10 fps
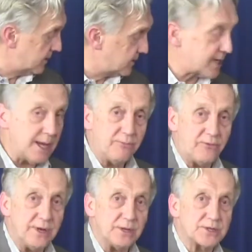
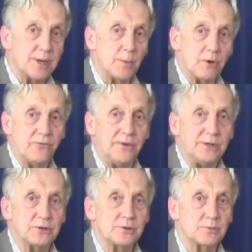Similar
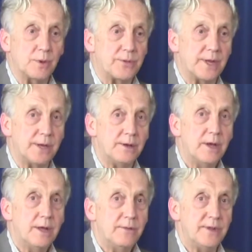features within
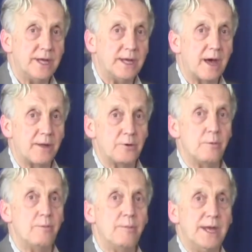the
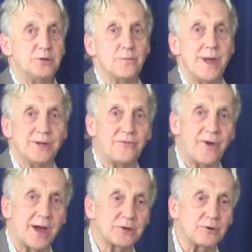other major
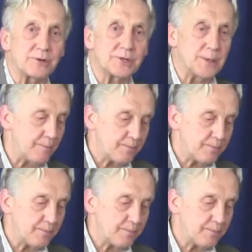manufacturers.